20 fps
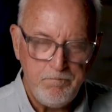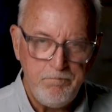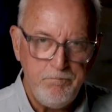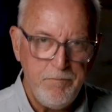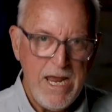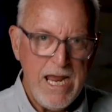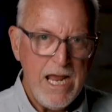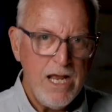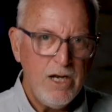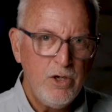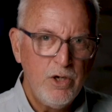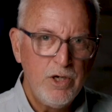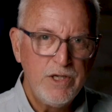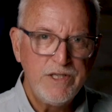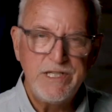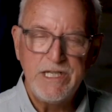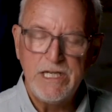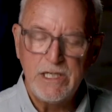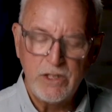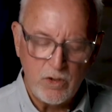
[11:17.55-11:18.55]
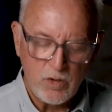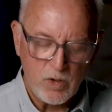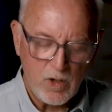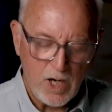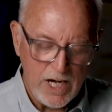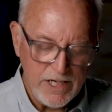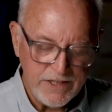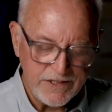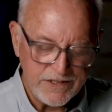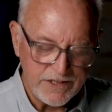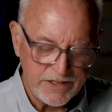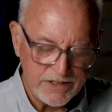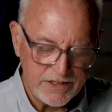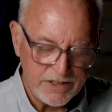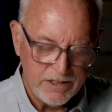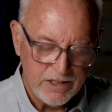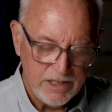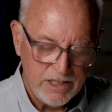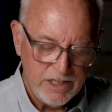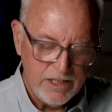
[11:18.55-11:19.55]
Manhood's in crisis.
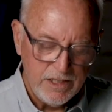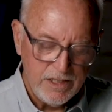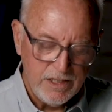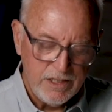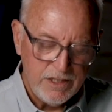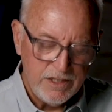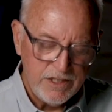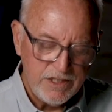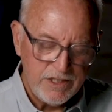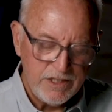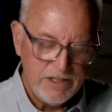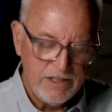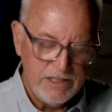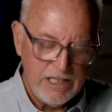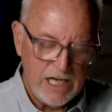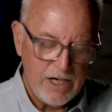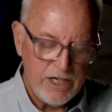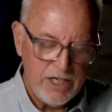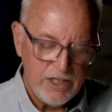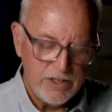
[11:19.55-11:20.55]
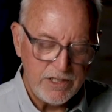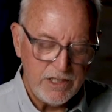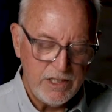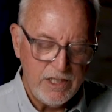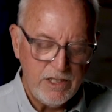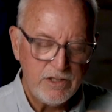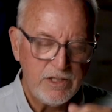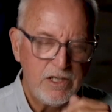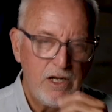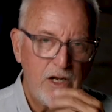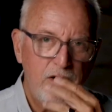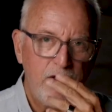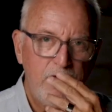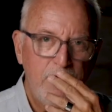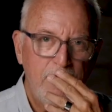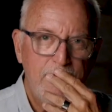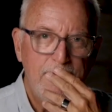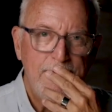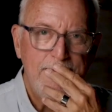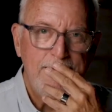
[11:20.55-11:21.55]
Now, here's here's another
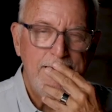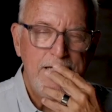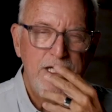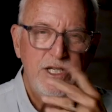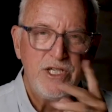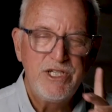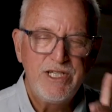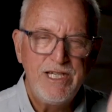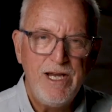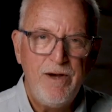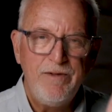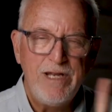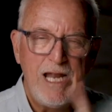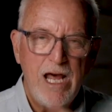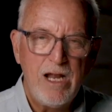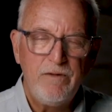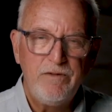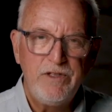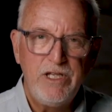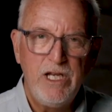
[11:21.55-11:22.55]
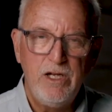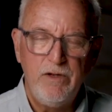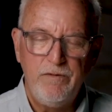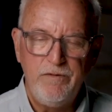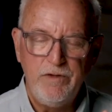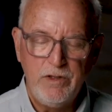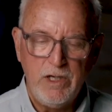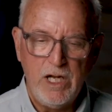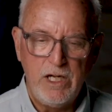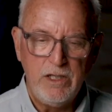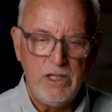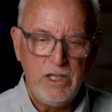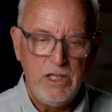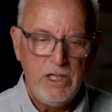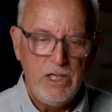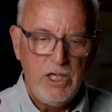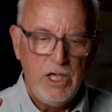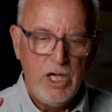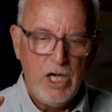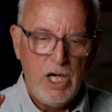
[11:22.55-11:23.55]
thing: seven out of ten, if you got
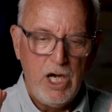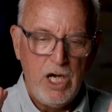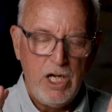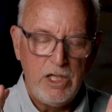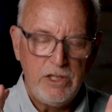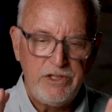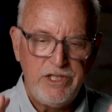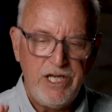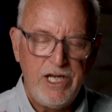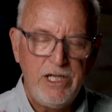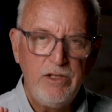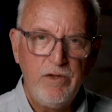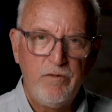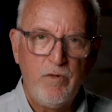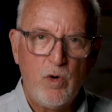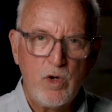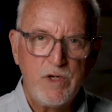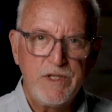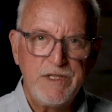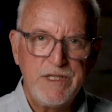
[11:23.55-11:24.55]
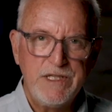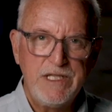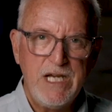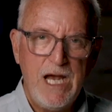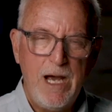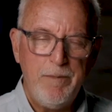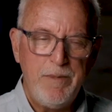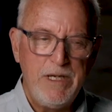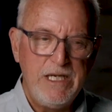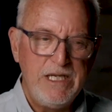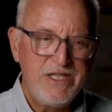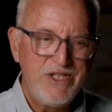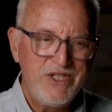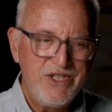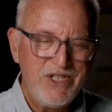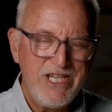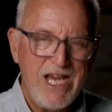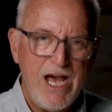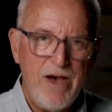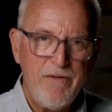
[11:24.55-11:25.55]
uh, ten divorces happening,
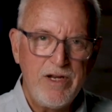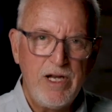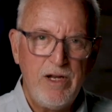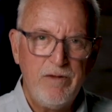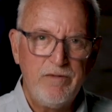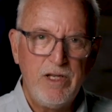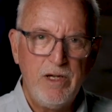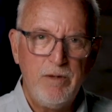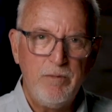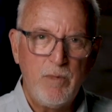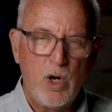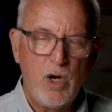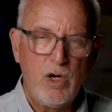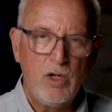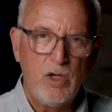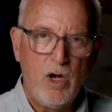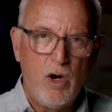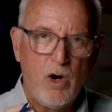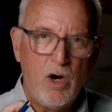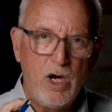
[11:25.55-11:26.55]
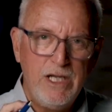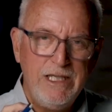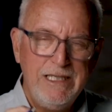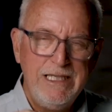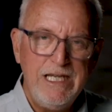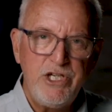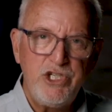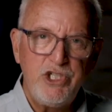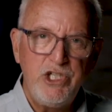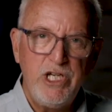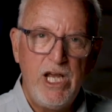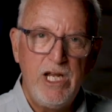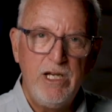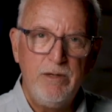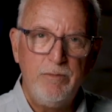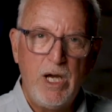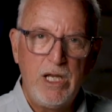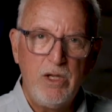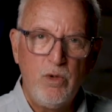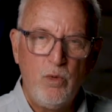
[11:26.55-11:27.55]
seven of them are are
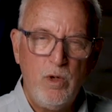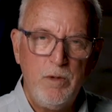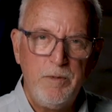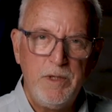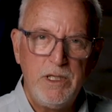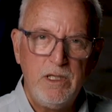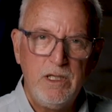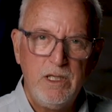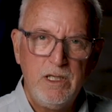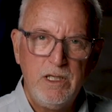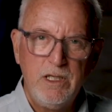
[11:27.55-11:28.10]
initiated by the woman